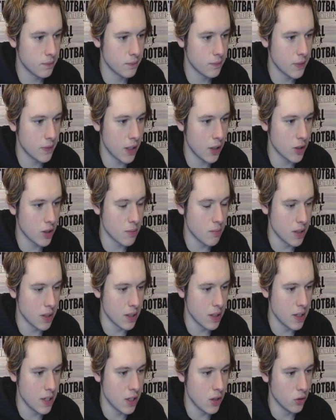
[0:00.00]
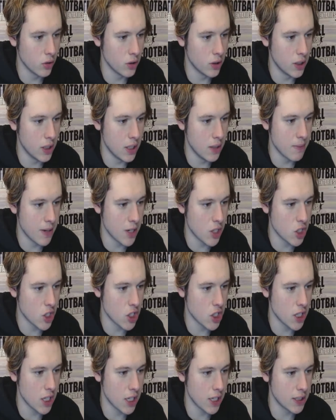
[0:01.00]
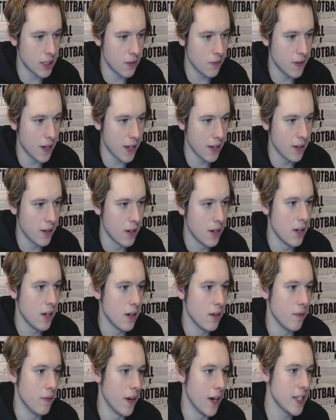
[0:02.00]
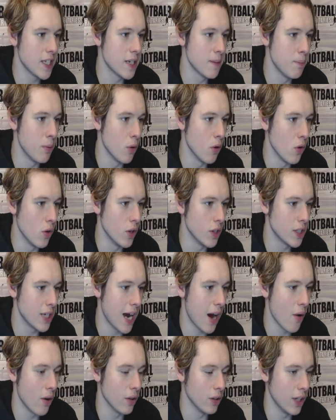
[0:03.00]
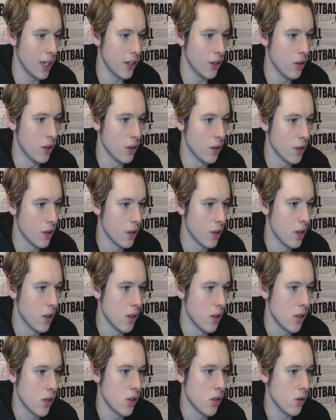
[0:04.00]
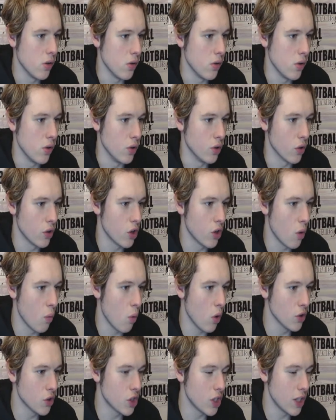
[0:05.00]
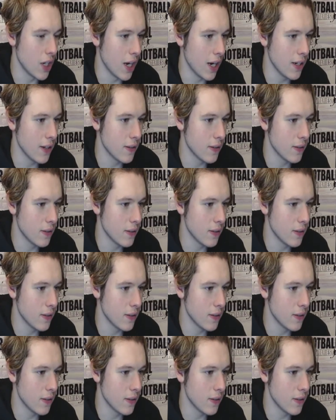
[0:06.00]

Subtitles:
Out to McNeil, the Manchester United fan. Finds a ball into Aaron Lennon, who's already got one tonight.